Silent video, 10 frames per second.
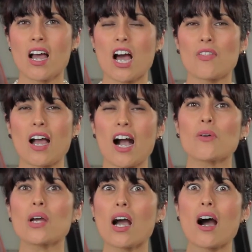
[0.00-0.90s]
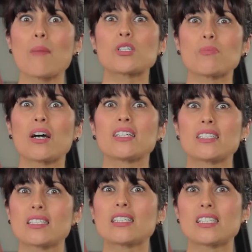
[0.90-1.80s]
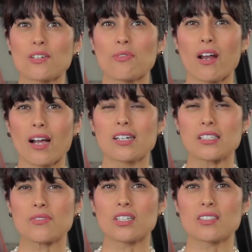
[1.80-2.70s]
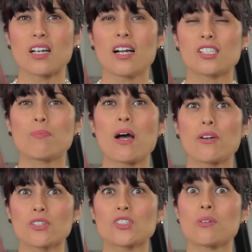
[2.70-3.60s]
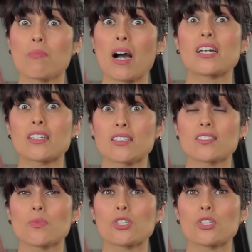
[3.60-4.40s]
And then how do I optimize these different activities to better suit my needs,